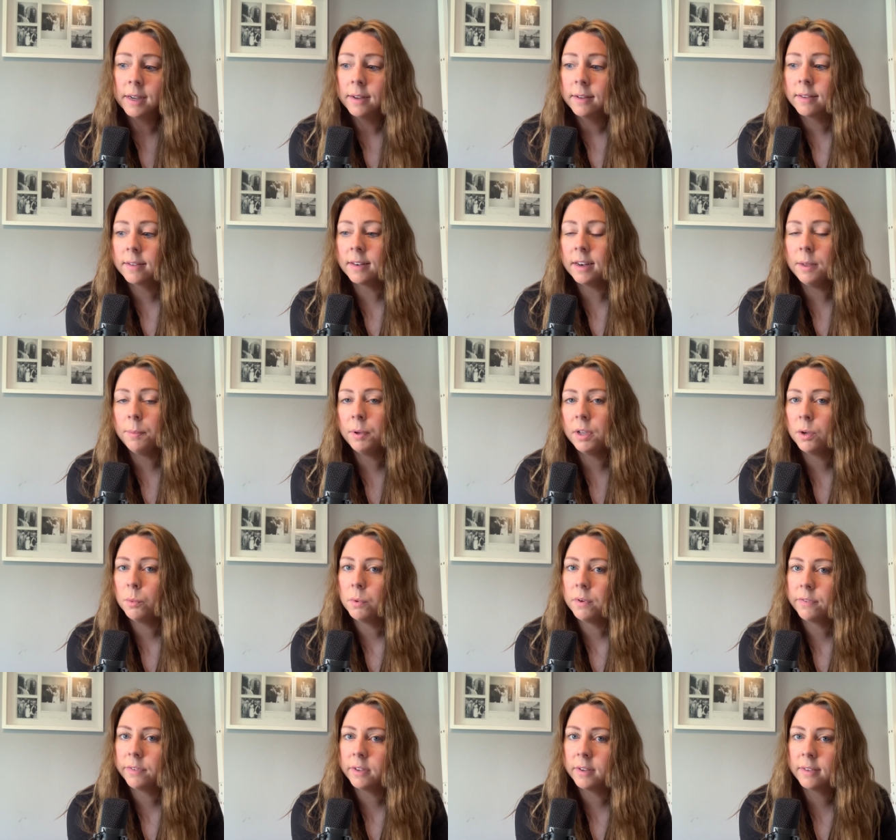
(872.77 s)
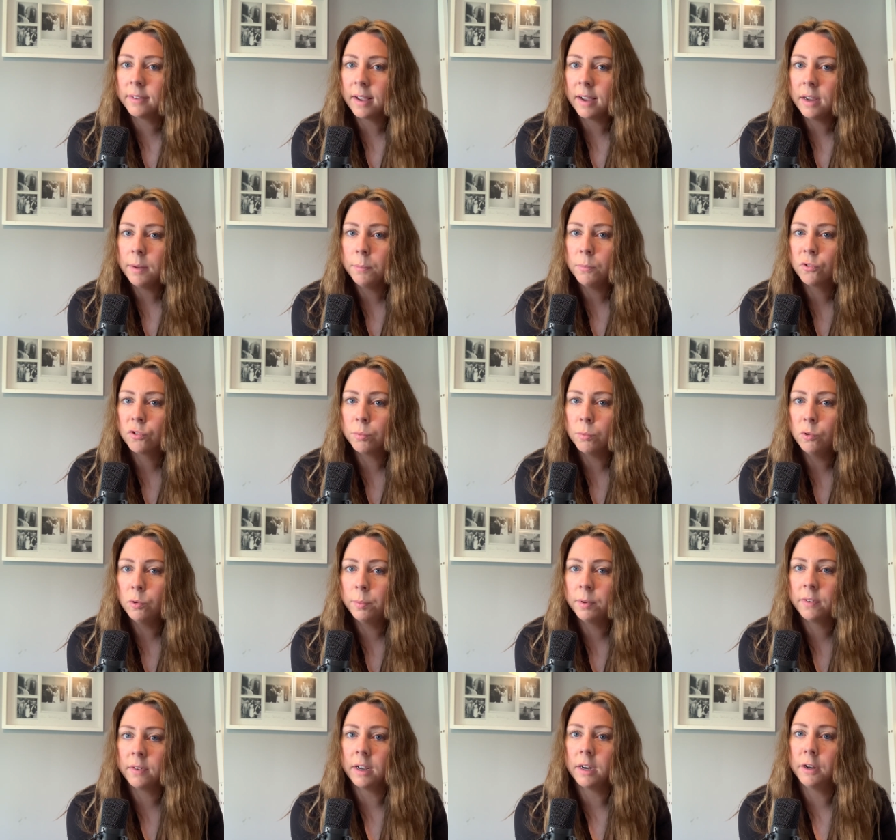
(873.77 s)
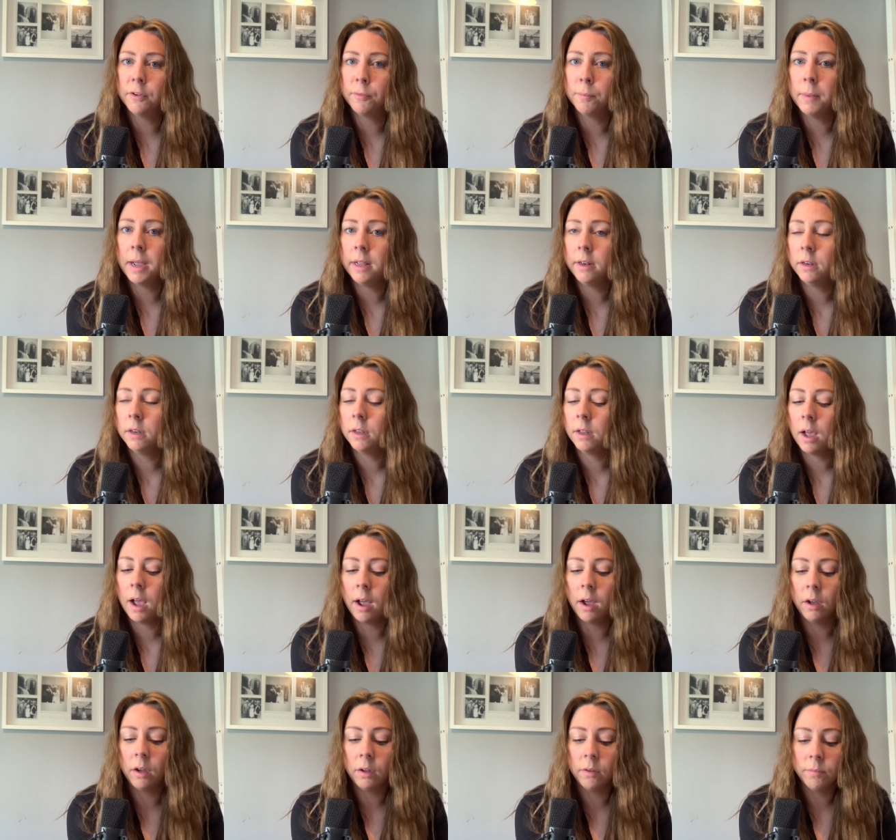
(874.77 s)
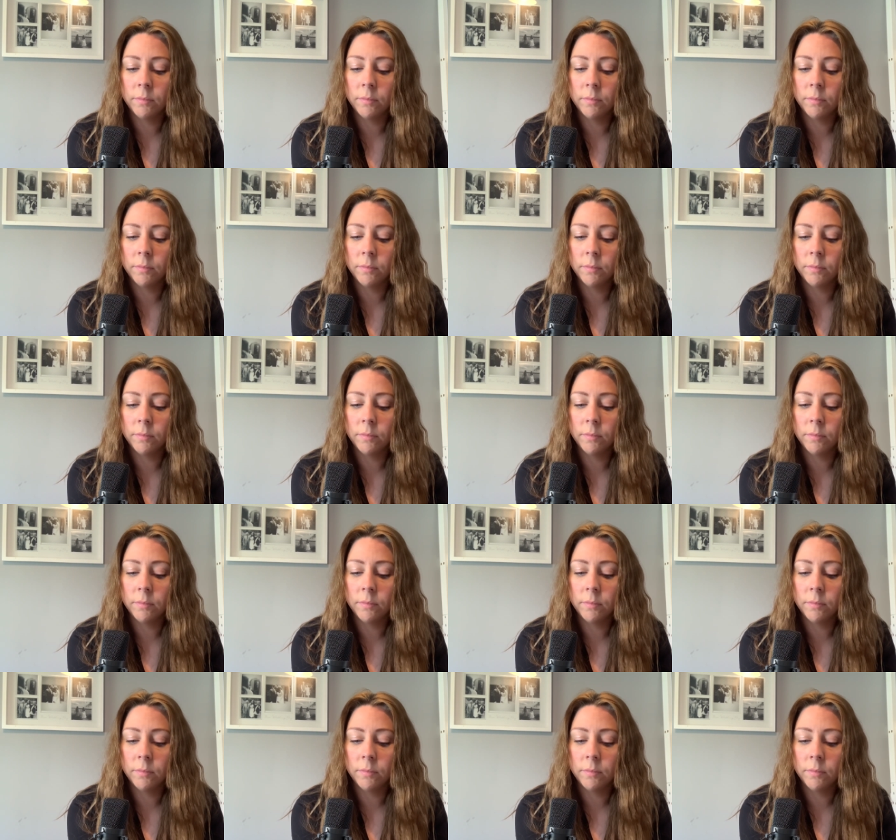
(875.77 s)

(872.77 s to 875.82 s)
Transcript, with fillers: sleeping with the same small percent of men that,